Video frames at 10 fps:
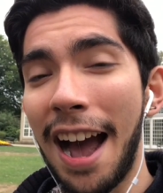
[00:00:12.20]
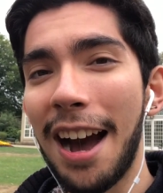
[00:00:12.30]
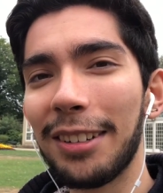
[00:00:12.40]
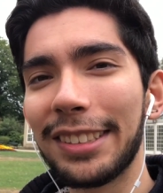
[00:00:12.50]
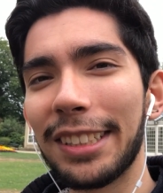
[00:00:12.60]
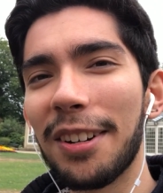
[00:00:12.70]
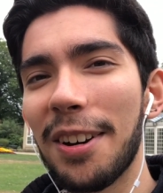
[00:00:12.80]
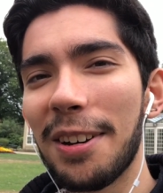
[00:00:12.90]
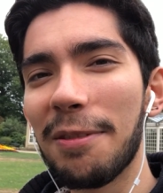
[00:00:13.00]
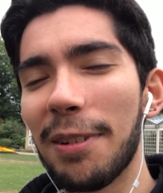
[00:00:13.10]
how's it
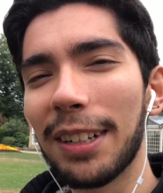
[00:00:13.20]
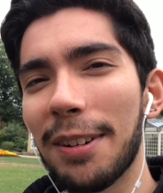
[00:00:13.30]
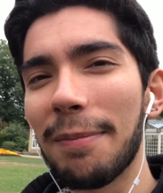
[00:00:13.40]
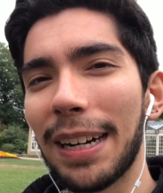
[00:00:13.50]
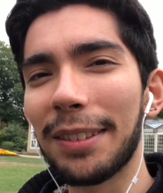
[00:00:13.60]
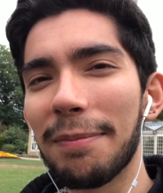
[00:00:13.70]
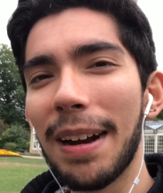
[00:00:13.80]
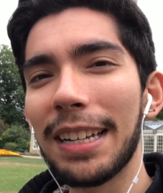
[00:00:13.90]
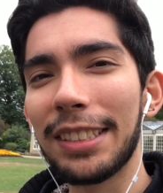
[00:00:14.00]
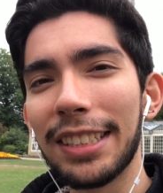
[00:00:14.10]
going? Welcome back to
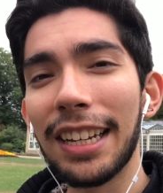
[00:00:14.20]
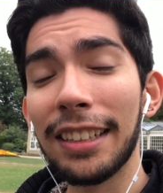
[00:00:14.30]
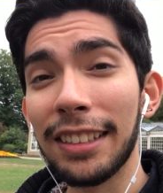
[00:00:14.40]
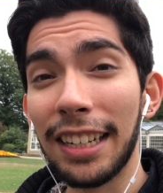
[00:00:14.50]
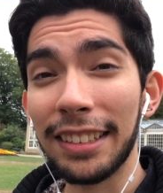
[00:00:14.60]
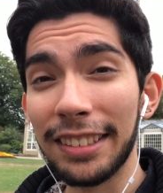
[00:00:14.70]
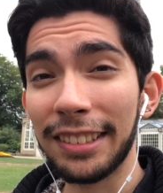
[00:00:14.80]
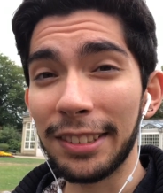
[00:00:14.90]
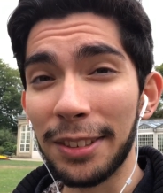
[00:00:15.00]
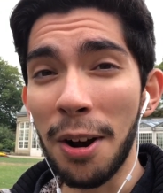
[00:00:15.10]
my channel, and
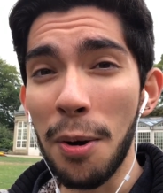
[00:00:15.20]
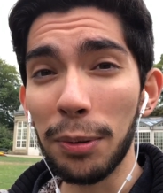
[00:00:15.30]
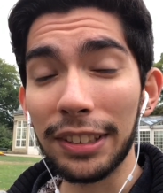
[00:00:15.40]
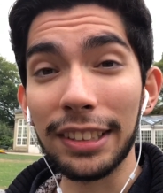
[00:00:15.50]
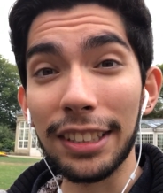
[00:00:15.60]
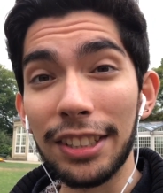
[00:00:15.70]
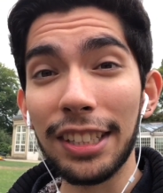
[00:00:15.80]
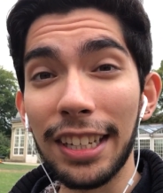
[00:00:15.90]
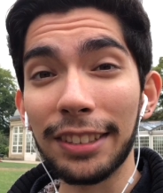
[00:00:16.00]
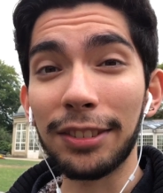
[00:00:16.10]
this is your host, the
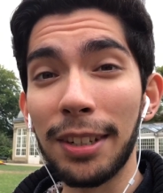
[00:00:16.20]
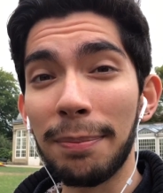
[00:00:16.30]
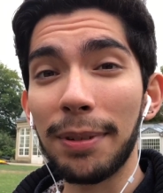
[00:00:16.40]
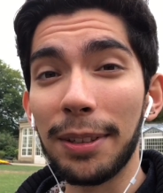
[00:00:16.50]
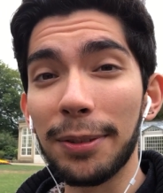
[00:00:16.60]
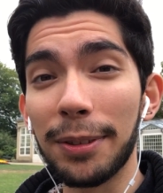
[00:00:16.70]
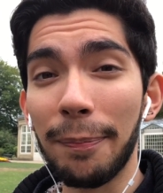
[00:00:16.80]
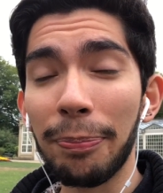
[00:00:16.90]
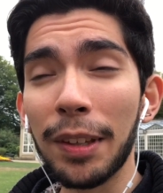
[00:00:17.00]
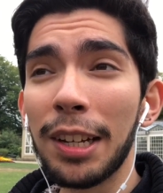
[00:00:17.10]
Cheeky
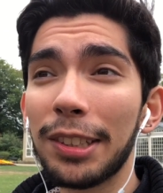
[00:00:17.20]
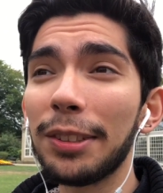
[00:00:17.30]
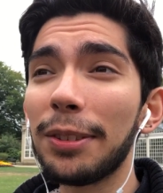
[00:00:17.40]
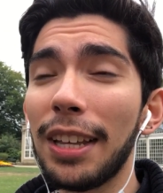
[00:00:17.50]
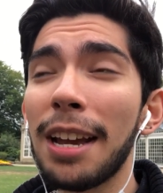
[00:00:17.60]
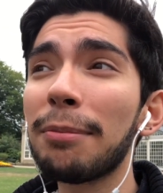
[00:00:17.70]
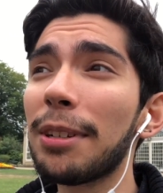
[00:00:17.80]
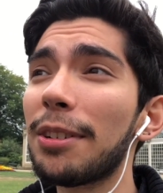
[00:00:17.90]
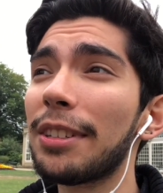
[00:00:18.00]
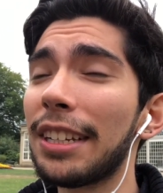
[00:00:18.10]
Entrepreneur. So today I'm
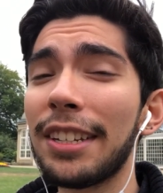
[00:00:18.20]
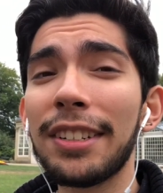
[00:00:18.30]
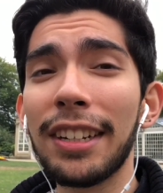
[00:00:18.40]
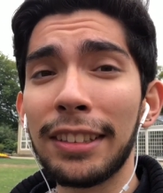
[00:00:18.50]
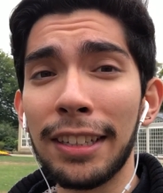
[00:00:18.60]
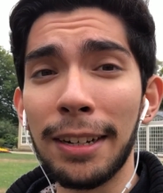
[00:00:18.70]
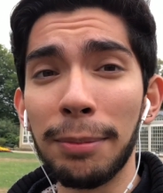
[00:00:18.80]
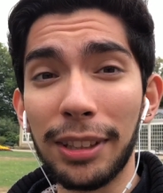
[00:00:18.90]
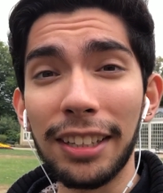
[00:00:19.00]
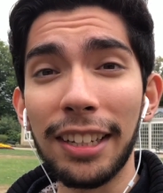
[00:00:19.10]
recording here at the
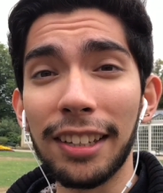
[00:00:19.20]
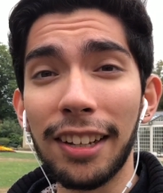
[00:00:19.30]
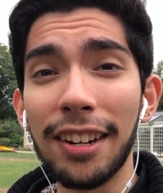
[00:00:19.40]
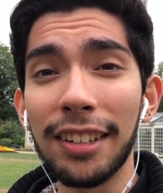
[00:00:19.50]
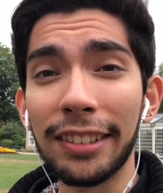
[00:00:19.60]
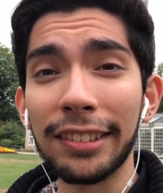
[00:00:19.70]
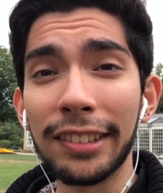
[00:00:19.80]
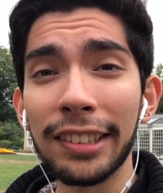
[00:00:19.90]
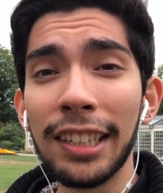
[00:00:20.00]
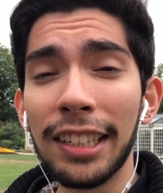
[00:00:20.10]
Botanical
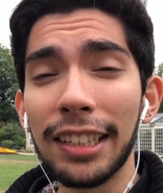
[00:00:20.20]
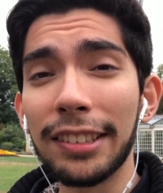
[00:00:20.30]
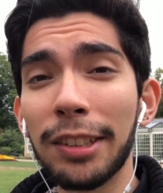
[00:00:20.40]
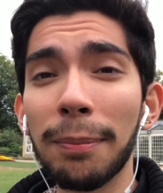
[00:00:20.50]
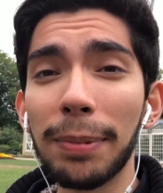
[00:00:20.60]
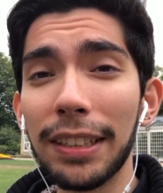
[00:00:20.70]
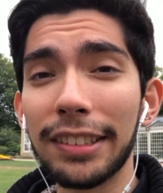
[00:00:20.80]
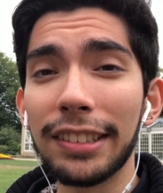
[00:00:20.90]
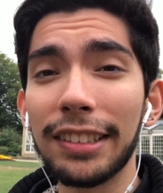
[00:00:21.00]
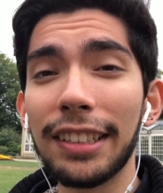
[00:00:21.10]
Gardens and
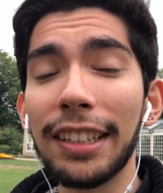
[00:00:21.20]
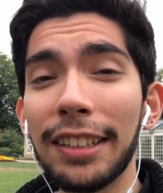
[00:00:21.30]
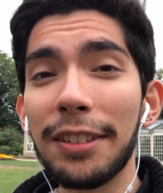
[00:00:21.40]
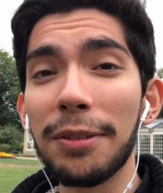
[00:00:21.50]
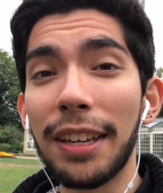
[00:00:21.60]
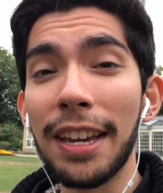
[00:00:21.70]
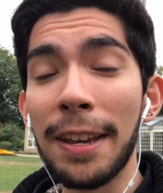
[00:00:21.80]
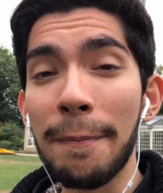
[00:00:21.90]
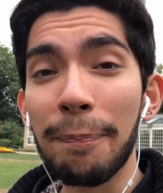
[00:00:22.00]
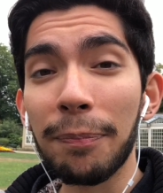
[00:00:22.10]
someplace in the
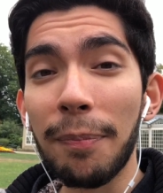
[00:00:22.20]
UK.